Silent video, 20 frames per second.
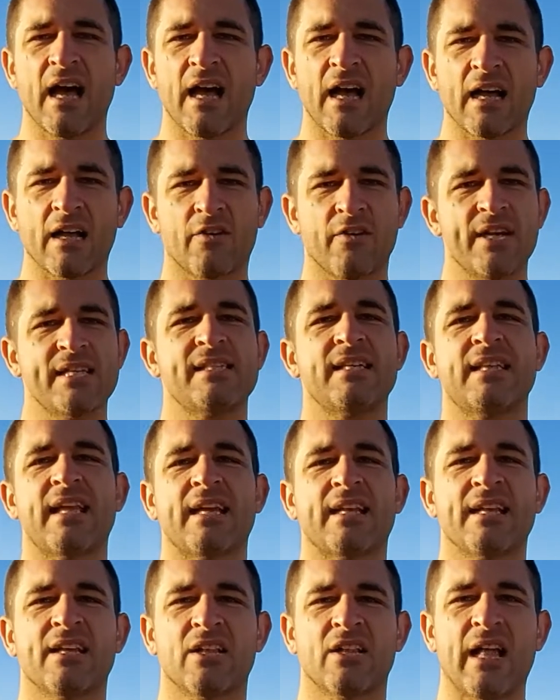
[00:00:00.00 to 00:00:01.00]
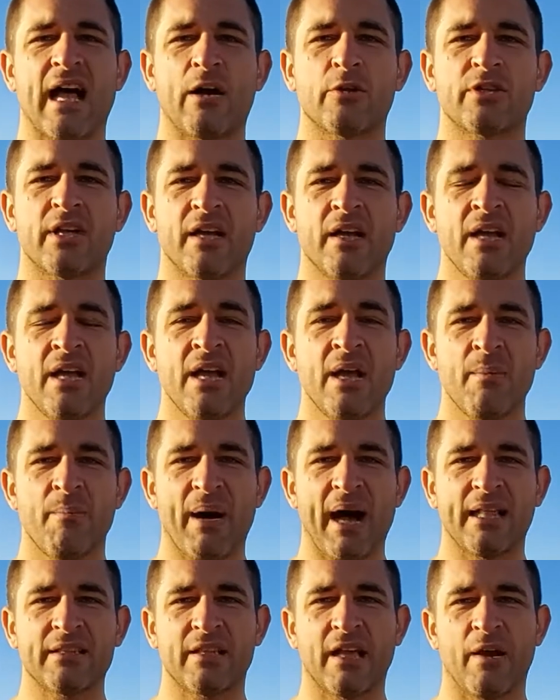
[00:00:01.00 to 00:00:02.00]
crazy technical out there,
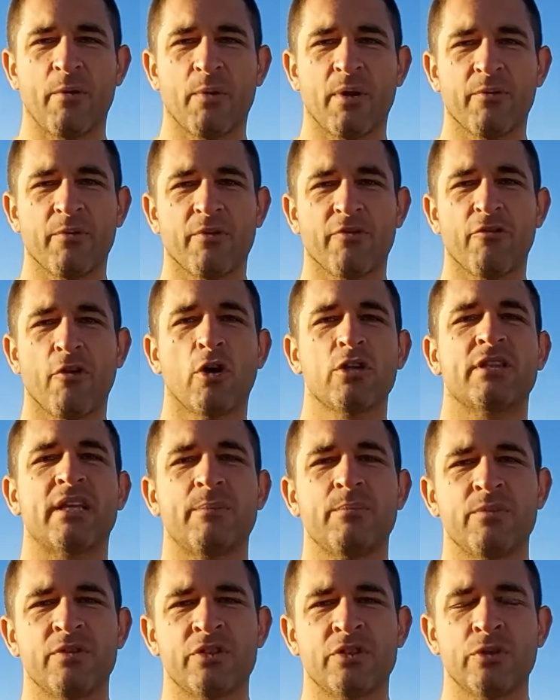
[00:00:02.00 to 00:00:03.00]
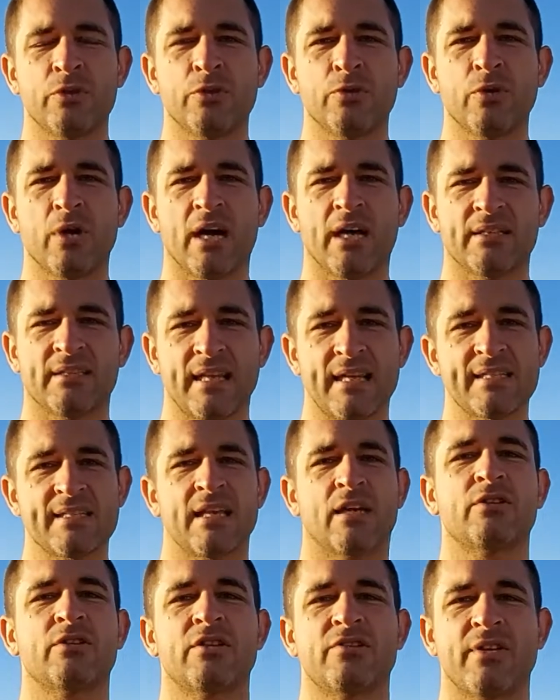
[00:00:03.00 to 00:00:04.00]
but when we rode them to test
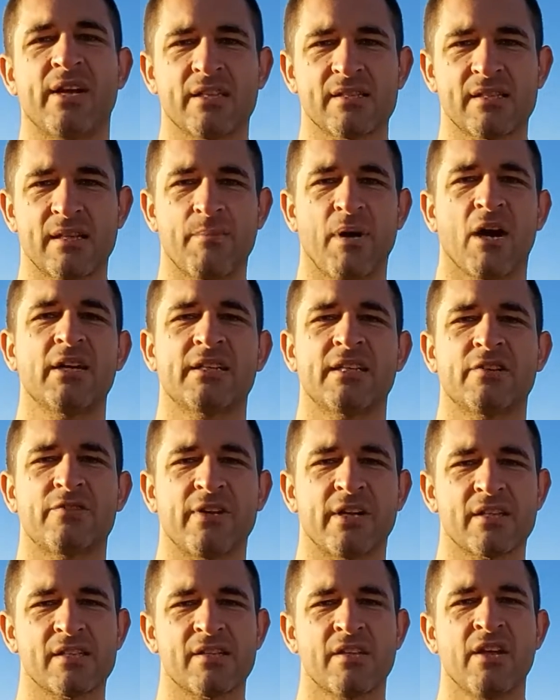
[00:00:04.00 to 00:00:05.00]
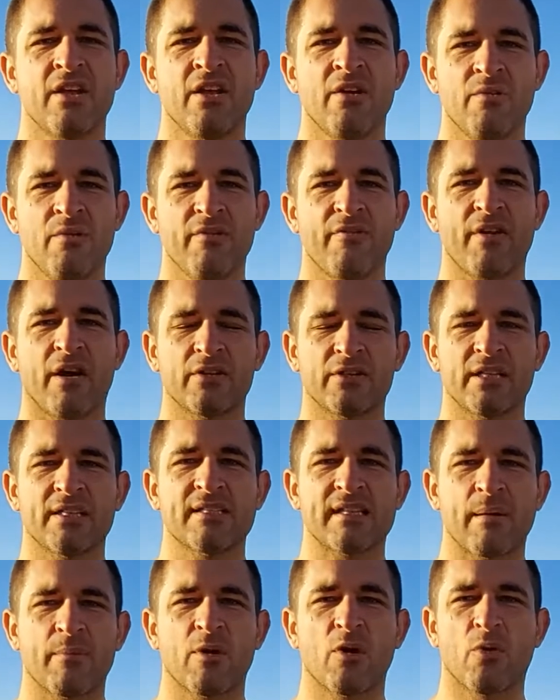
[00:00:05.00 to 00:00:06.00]
out the trails and mark the trails, we found
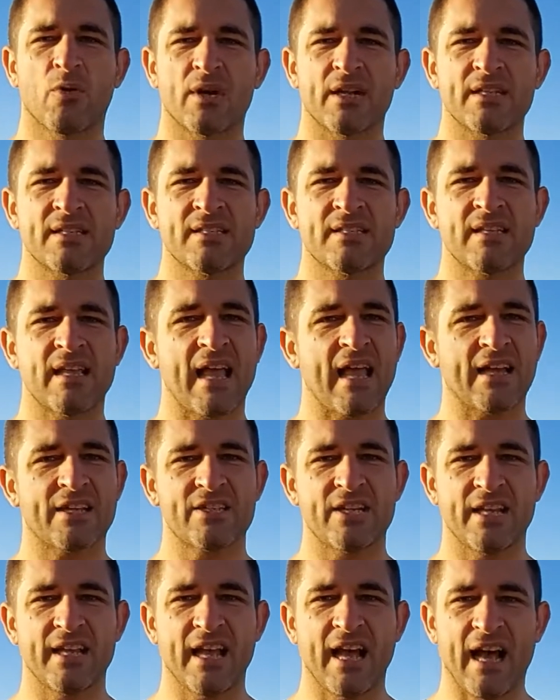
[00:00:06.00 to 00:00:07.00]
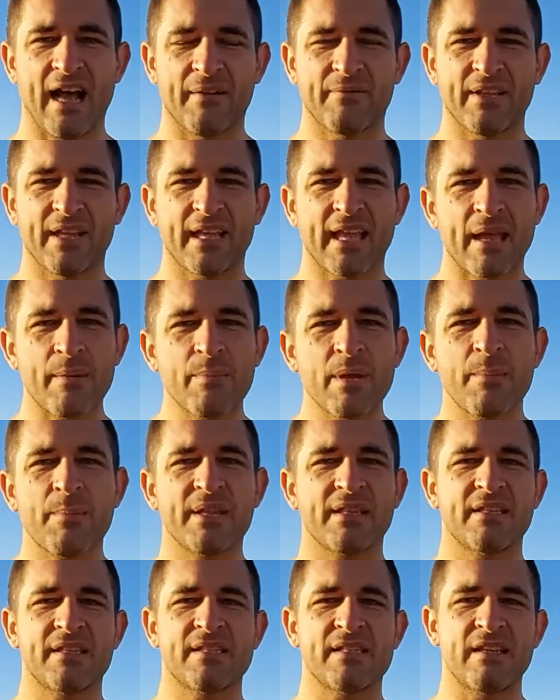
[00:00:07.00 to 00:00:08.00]
that some corners actually they can be a
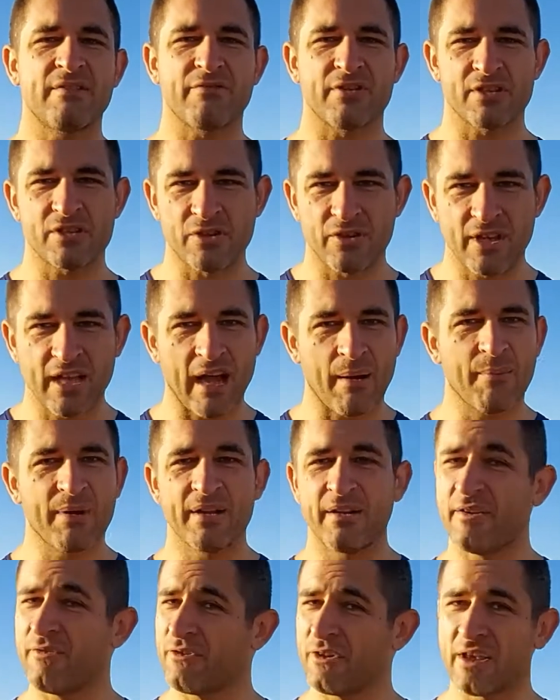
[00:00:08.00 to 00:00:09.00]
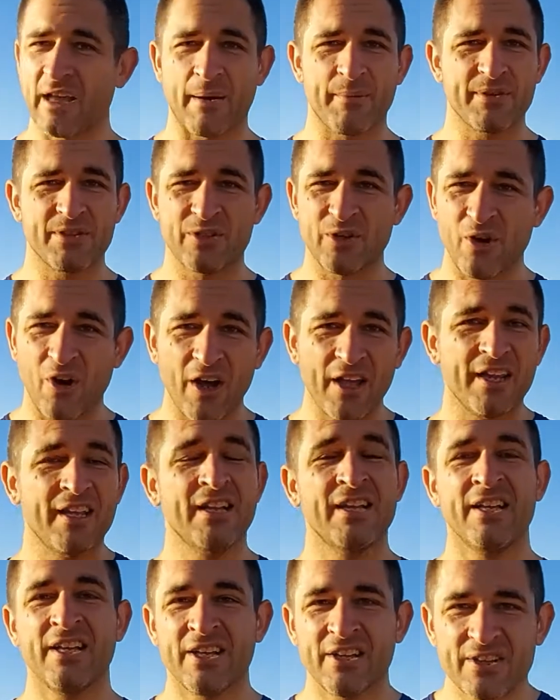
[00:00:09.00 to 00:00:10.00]
bit deceiving. So if you come in too hot,
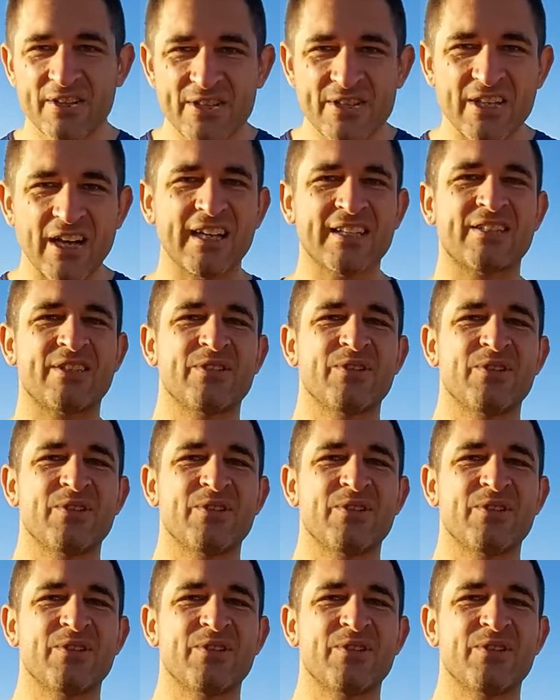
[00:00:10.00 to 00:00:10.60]
you start